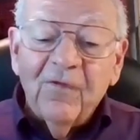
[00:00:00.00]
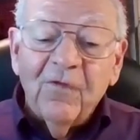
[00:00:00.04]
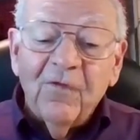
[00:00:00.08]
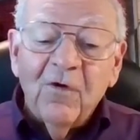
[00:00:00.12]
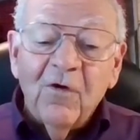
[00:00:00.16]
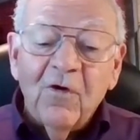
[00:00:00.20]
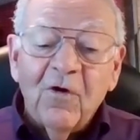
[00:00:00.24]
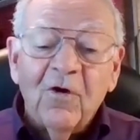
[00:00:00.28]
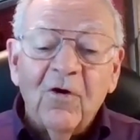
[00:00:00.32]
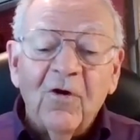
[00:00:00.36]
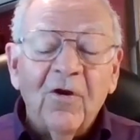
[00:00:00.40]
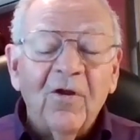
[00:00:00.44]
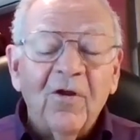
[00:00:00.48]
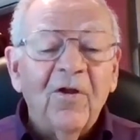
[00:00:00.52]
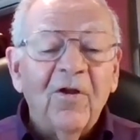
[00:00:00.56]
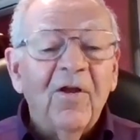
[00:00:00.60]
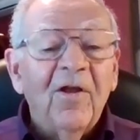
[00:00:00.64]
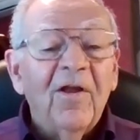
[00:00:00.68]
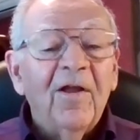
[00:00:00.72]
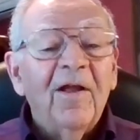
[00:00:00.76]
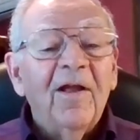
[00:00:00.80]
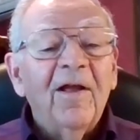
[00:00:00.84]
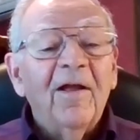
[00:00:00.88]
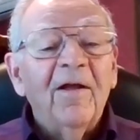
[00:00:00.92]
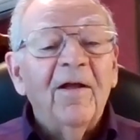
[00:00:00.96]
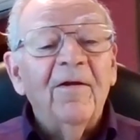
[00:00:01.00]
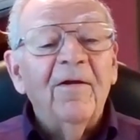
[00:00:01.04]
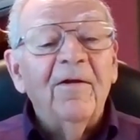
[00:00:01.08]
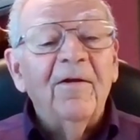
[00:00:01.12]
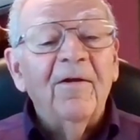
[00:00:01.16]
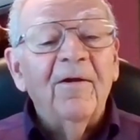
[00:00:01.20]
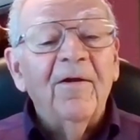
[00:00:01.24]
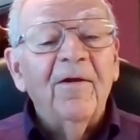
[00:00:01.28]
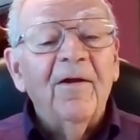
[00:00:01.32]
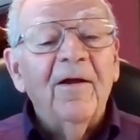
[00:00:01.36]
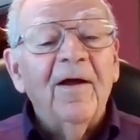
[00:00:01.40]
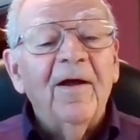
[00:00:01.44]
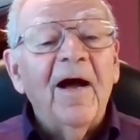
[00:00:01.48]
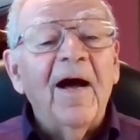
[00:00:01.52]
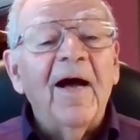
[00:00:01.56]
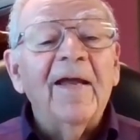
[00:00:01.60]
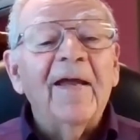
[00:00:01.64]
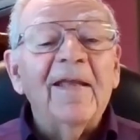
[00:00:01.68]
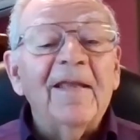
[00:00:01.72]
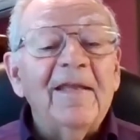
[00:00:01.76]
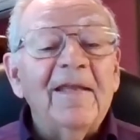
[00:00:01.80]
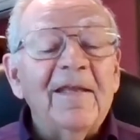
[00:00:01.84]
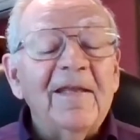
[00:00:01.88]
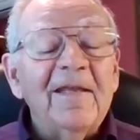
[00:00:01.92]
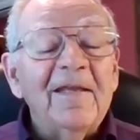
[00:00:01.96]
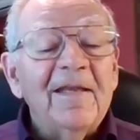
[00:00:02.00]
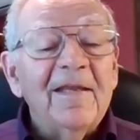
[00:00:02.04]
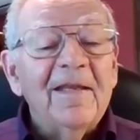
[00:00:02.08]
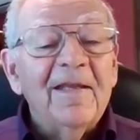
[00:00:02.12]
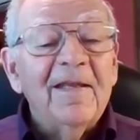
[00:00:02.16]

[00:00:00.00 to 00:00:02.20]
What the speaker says: for high